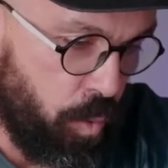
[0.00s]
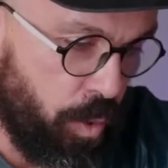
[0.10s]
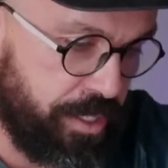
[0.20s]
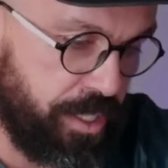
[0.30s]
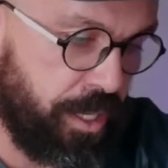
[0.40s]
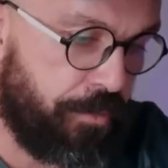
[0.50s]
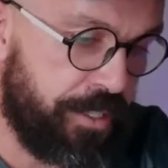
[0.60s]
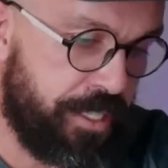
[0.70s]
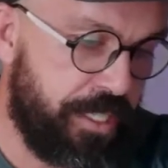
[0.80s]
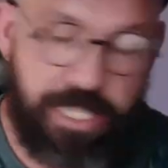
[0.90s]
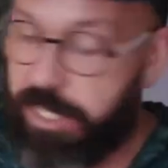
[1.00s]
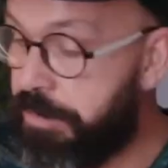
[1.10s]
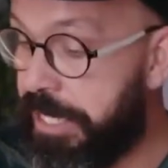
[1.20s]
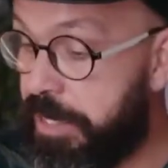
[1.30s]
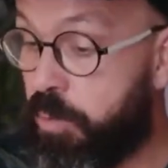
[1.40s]
What's the difference in the
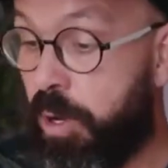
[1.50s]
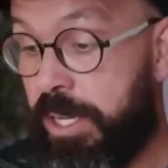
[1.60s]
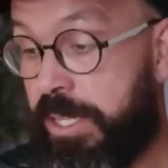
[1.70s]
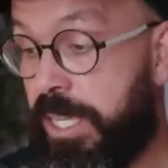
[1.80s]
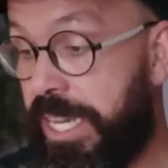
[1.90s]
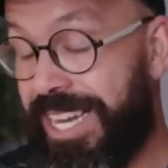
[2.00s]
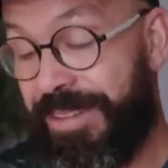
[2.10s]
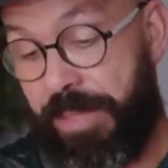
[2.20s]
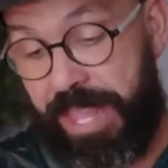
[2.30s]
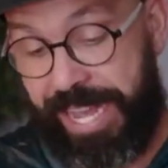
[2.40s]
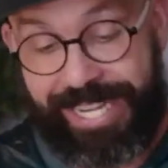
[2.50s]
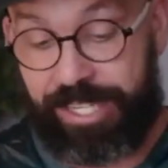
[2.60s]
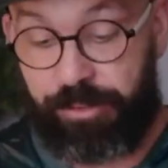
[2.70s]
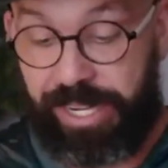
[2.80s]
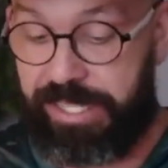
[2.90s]
aluminum quality? I
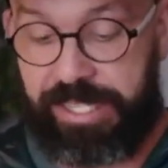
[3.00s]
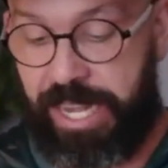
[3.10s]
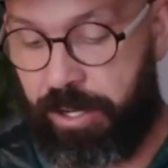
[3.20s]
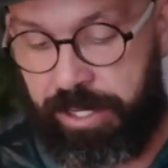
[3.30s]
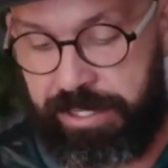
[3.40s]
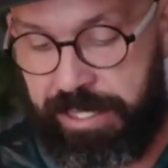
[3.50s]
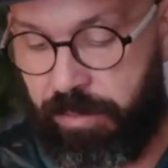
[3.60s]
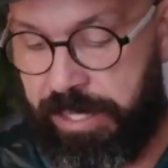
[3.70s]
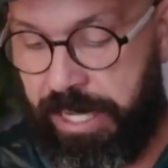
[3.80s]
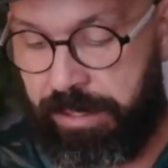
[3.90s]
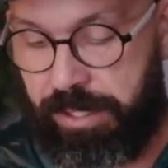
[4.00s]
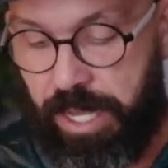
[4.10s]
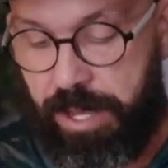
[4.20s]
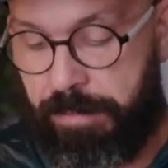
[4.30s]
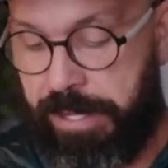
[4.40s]
can't really say honestly
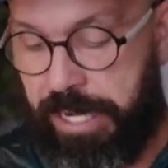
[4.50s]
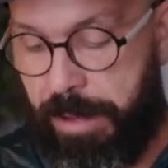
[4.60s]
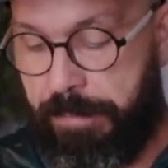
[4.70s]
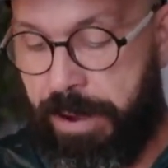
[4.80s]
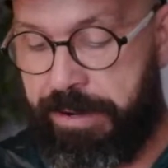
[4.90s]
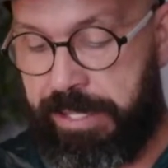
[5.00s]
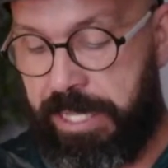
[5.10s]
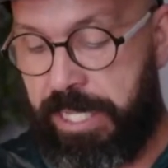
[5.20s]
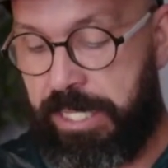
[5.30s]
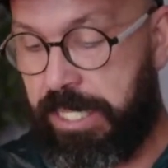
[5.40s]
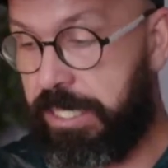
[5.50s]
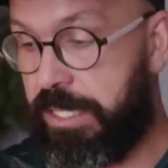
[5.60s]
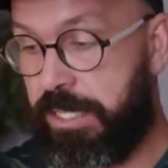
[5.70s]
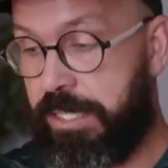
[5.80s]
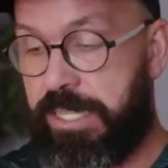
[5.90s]
but apparently this
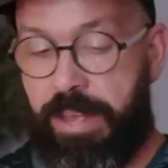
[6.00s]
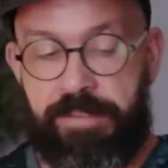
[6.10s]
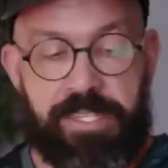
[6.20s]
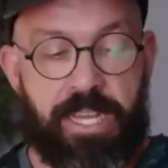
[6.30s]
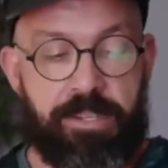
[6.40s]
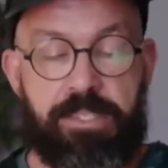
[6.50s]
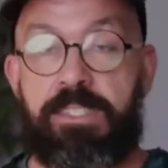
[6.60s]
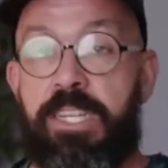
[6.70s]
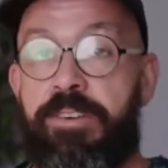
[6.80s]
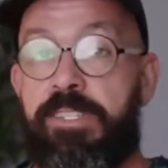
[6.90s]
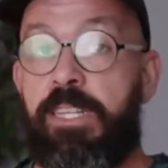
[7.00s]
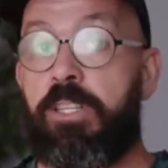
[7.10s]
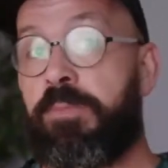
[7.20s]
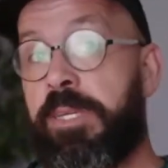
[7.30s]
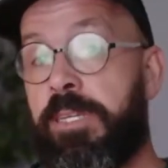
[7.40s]
is a 7000 series
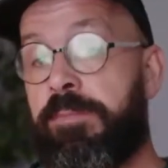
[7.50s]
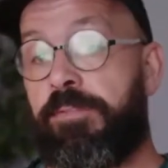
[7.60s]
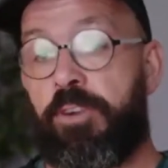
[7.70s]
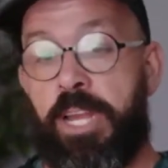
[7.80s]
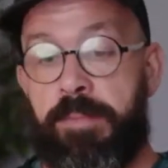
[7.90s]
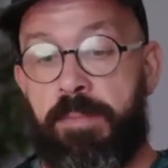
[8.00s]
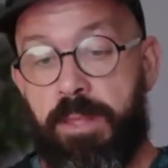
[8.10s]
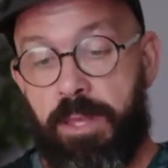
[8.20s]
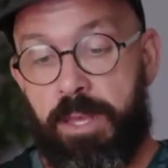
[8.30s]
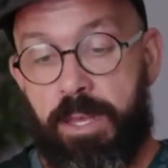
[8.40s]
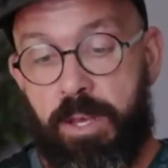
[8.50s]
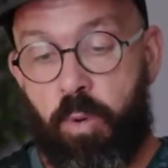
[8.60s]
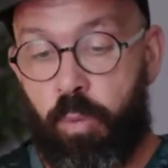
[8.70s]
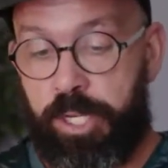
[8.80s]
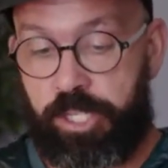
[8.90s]
aluminum frame,
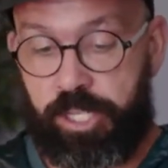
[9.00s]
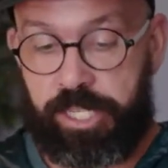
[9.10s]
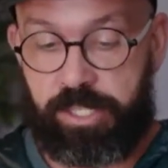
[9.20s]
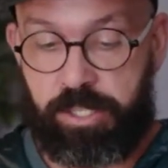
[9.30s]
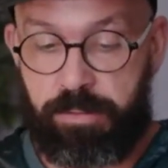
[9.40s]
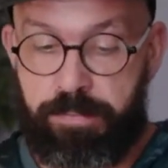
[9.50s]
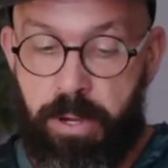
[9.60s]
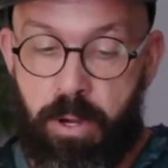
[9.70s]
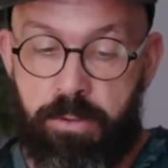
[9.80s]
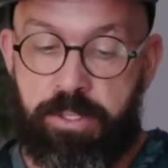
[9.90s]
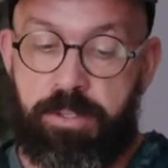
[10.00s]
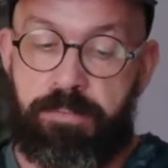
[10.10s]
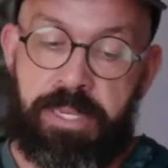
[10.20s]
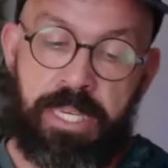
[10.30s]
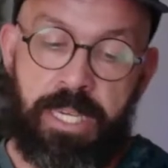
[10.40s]
which is supposed to
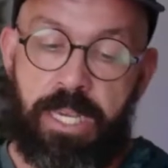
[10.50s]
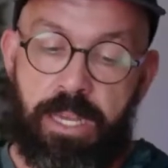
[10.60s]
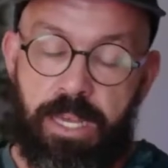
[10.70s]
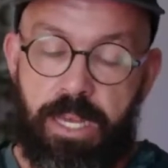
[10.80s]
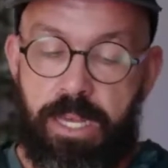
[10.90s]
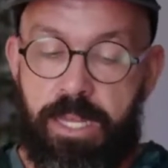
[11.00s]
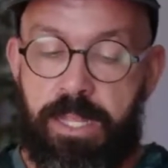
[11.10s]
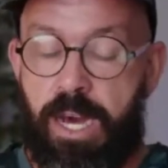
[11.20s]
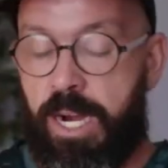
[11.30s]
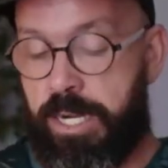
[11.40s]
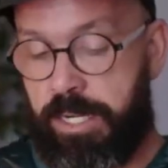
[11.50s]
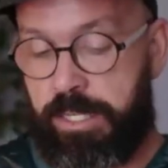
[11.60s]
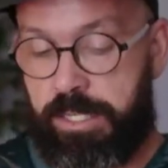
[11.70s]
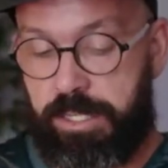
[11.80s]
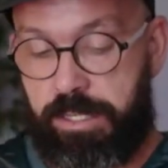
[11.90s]
be the
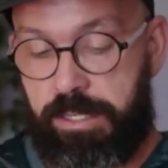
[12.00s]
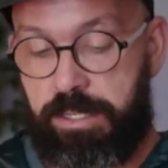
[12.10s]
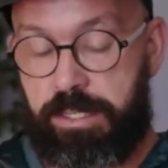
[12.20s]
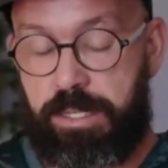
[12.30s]
artist